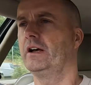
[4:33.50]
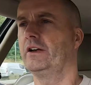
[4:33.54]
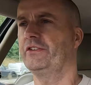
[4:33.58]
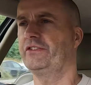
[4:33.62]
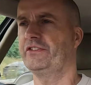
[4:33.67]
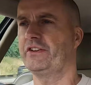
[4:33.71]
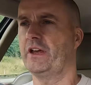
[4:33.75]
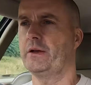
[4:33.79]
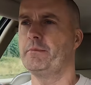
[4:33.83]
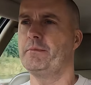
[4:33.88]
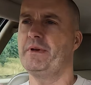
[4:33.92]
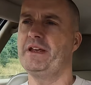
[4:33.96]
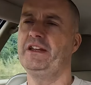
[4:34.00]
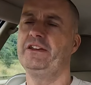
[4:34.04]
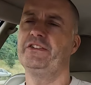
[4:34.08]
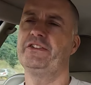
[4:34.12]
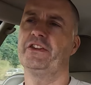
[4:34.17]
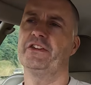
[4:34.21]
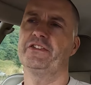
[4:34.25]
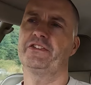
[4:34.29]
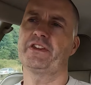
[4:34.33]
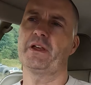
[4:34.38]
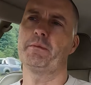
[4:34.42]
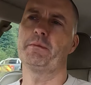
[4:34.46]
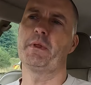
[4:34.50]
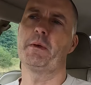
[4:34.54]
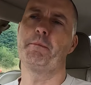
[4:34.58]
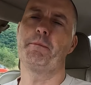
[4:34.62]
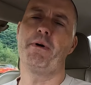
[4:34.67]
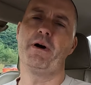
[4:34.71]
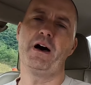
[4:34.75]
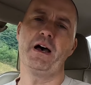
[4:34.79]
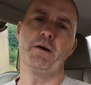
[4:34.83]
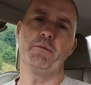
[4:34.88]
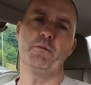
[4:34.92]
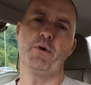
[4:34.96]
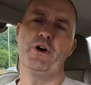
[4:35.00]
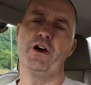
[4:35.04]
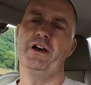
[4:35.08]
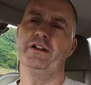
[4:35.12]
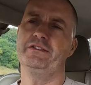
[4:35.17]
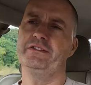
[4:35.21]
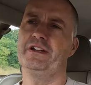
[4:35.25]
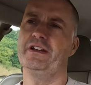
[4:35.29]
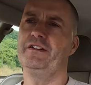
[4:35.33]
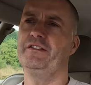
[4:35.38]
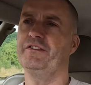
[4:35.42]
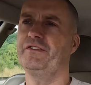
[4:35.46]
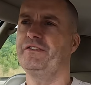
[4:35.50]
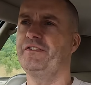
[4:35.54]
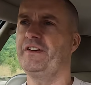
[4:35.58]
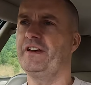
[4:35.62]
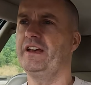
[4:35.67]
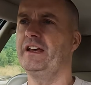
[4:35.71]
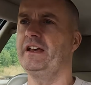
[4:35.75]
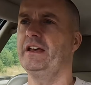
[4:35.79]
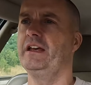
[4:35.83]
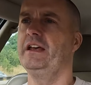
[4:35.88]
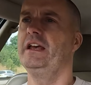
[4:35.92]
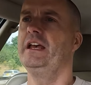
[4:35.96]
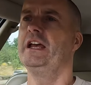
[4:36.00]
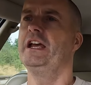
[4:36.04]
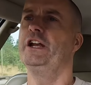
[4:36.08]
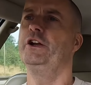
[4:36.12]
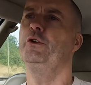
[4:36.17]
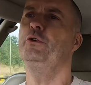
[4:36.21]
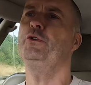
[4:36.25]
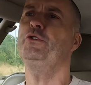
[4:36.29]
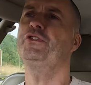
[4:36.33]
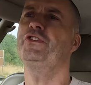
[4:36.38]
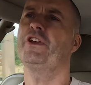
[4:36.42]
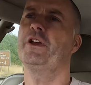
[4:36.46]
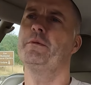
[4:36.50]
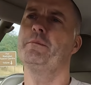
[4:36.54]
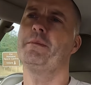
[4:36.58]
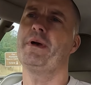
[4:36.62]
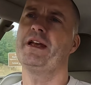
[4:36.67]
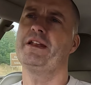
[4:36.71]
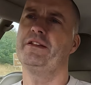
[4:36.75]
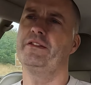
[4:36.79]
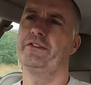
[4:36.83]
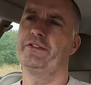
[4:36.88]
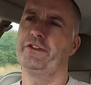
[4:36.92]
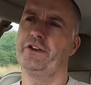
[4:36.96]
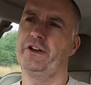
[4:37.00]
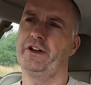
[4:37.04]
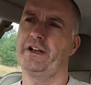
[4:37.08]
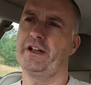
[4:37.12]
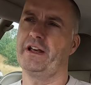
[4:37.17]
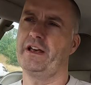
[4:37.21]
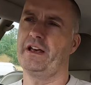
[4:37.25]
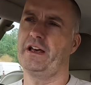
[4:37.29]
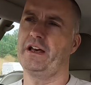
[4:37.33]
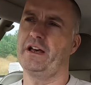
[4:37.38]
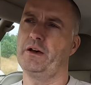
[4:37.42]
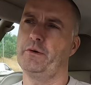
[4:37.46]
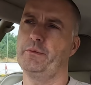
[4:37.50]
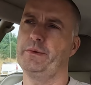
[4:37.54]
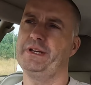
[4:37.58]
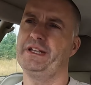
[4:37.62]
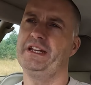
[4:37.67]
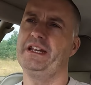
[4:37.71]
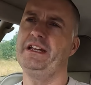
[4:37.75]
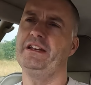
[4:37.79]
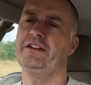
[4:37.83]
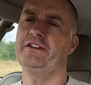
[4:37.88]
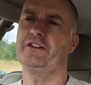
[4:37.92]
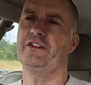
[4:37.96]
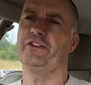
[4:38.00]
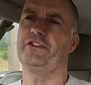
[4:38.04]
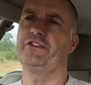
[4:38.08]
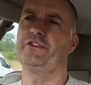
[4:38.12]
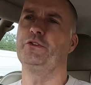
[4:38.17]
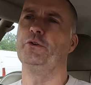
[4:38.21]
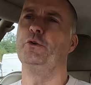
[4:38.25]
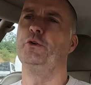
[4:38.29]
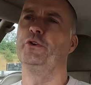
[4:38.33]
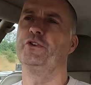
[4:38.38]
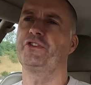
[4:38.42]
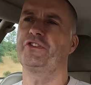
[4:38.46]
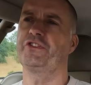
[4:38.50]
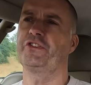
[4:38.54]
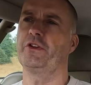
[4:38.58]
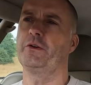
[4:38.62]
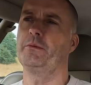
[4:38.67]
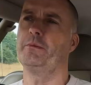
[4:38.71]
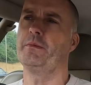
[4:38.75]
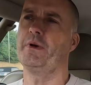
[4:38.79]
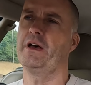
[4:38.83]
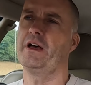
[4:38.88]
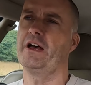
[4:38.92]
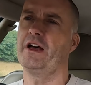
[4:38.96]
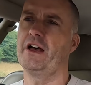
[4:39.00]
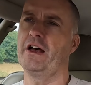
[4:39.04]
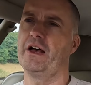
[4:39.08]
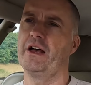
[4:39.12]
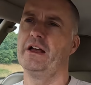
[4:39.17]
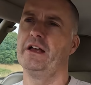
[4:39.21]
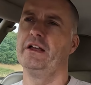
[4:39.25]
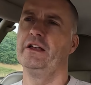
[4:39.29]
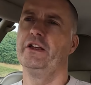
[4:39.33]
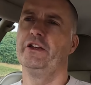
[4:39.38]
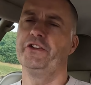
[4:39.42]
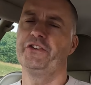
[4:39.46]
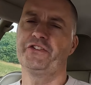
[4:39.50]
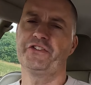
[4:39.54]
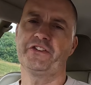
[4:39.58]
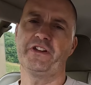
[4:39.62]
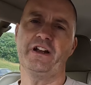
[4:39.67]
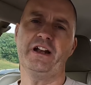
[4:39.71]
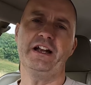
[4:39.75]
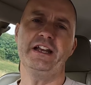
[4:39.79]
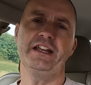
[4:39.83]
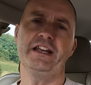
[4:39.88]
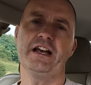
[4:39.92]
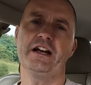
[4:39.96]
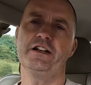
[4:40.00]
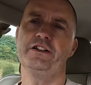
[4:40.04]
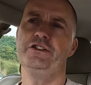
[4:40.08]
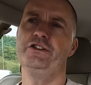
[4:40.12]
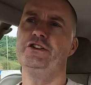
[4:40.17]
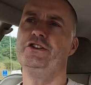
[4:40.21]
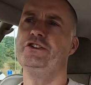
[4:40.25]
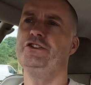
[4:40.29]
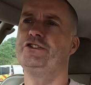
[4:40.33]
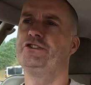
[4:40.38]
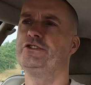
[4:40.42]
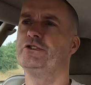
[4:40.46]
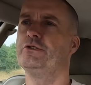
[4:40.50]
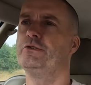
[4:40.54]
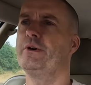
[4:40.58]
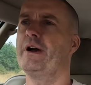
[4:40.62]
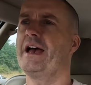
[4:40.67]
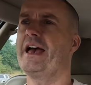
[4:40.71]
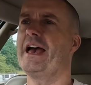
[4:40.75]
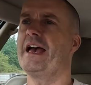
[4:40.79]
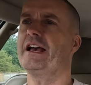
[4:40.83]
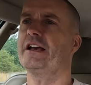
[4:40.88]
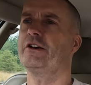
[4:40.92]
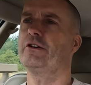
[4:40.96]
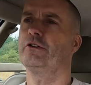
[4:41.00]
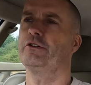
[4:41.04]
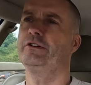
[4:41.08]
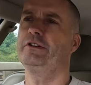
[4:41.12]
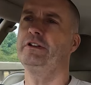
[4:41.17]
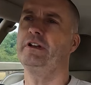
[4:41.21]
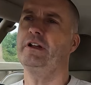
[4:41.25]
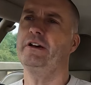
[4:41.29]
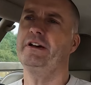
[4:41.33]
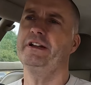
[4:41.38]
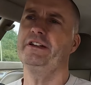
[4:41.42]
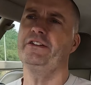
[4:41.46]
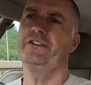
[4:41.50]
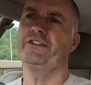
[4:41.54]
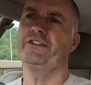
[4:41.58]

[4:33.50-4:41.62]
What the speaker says: so it means that some of the pipe work didn't fit. It also meant that we needed to source some slightly unusual aircon line